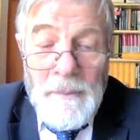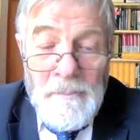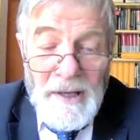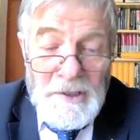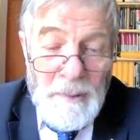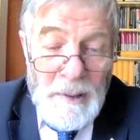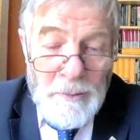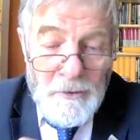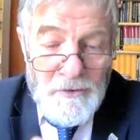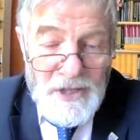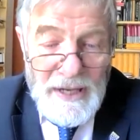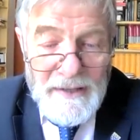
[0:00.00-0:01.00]
that must be
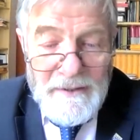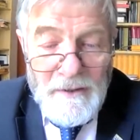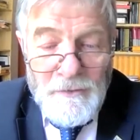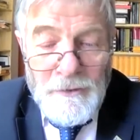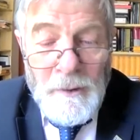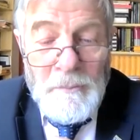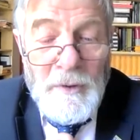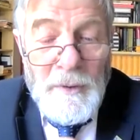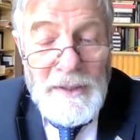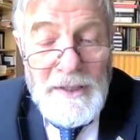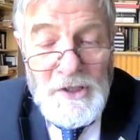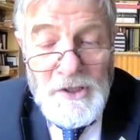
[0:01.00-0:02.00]
protected from
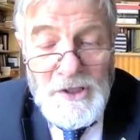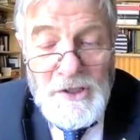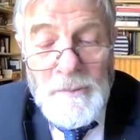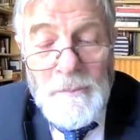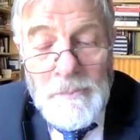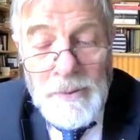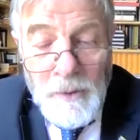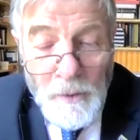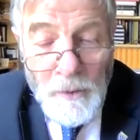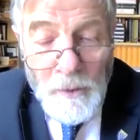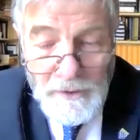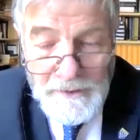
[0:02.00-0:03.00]
religious
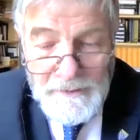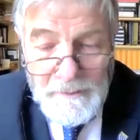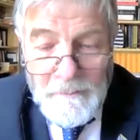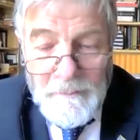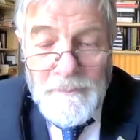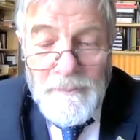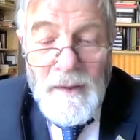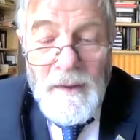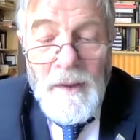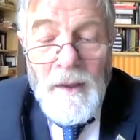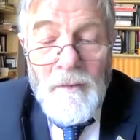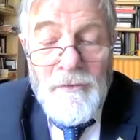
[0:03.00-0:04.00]
pluralism,
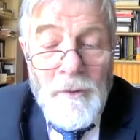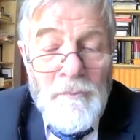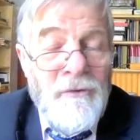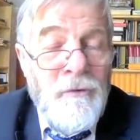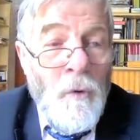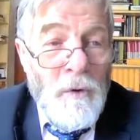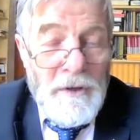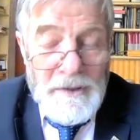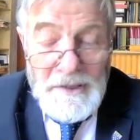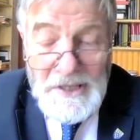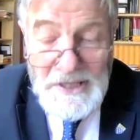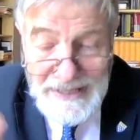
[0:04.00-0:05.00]
from
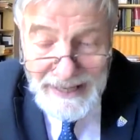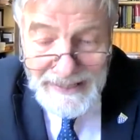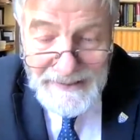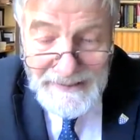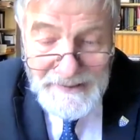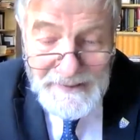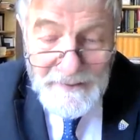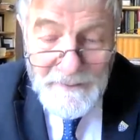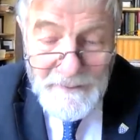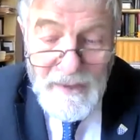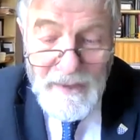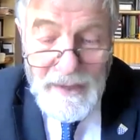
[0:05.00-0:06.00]
foreign sects,
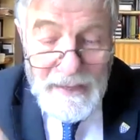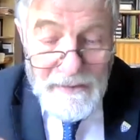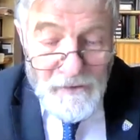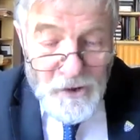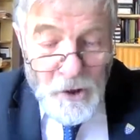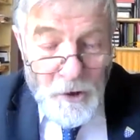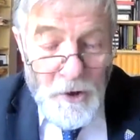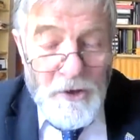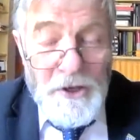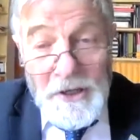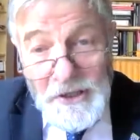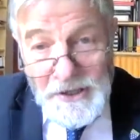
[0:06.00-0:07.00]
and
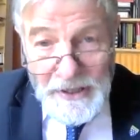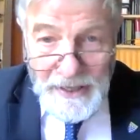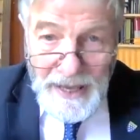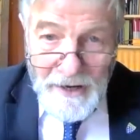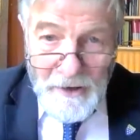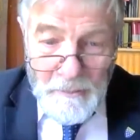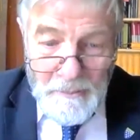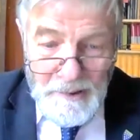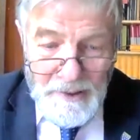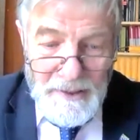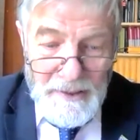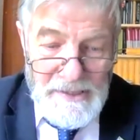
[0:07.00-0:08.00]
Turkish and
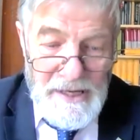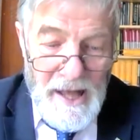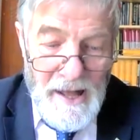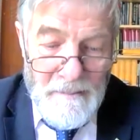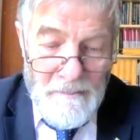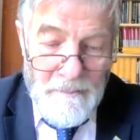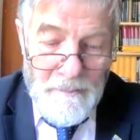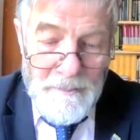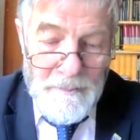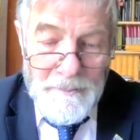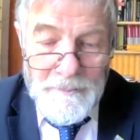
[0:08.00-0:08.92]
Arabic Islam.